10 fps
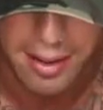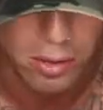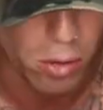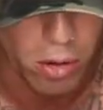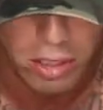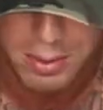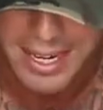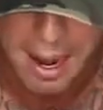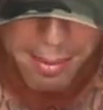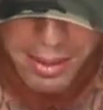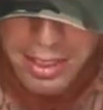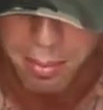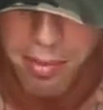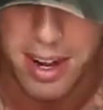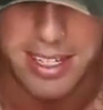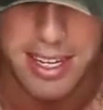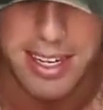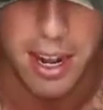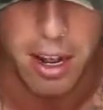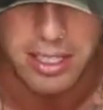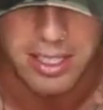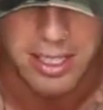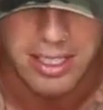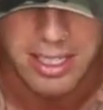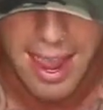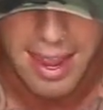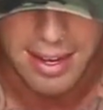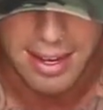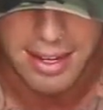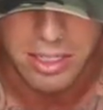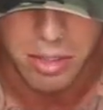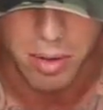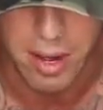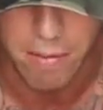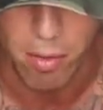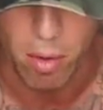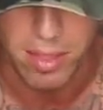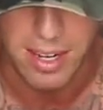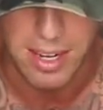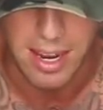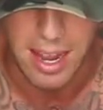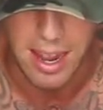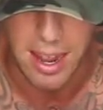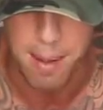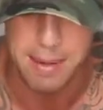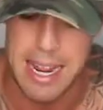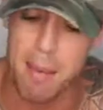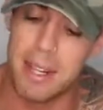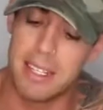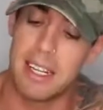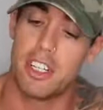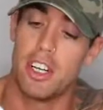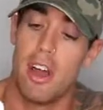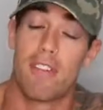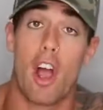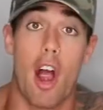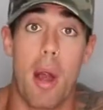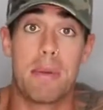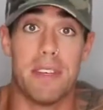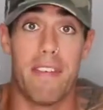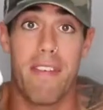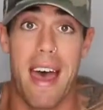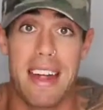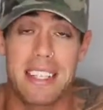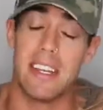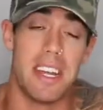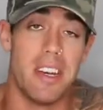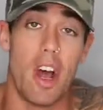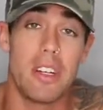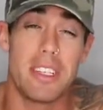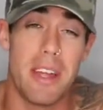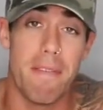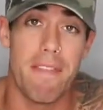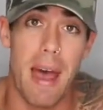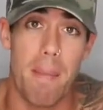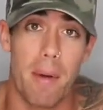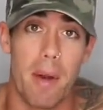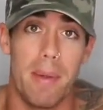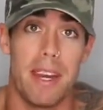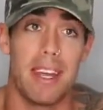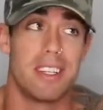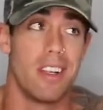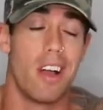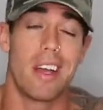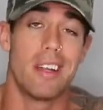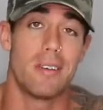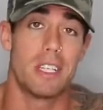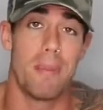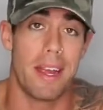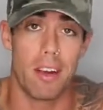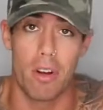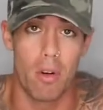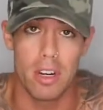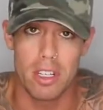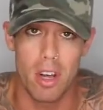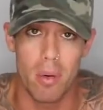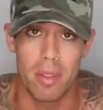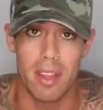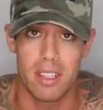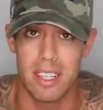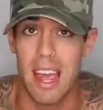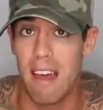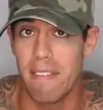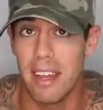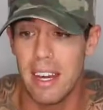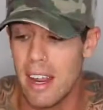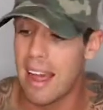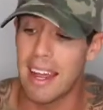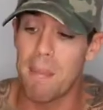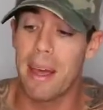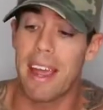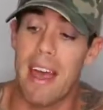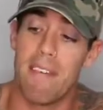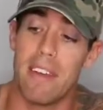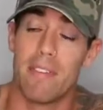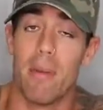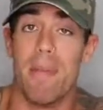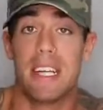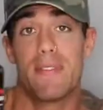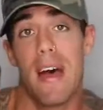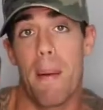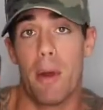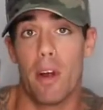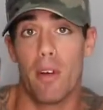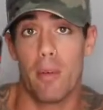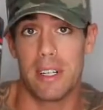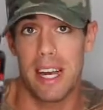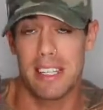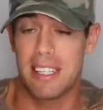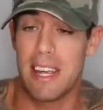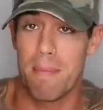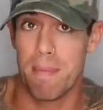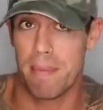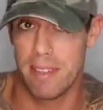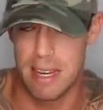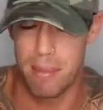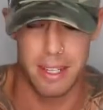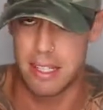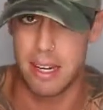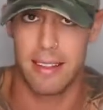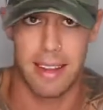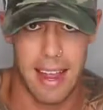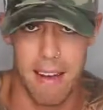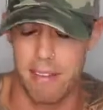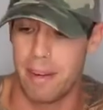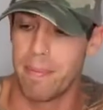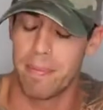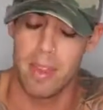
glucose metabolism, provides antioxidants, and it is great for the metabolization of carbs and fats. It is a non-stim fat burner, meaning it's not gonna spike your cortisol with tons of caffeine. I get my caffeine from this fat burner, which has stimulants in it like caffeine.